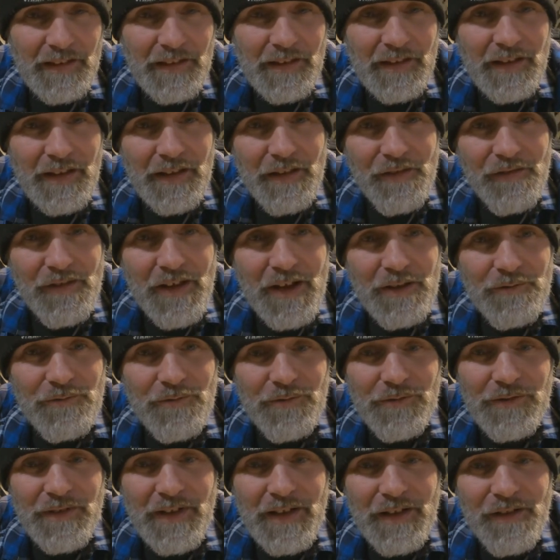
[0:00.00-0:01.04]
they
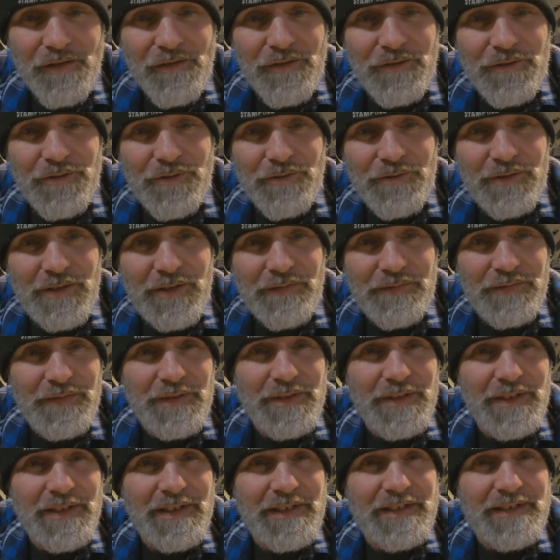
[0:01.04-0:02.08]
scheduled that surgery for
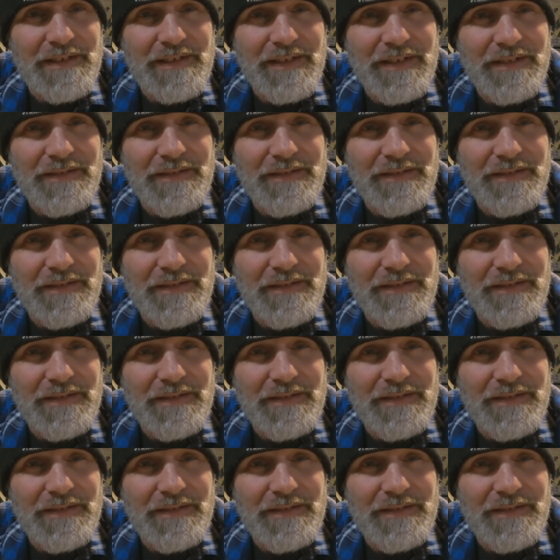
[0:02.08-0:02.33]
like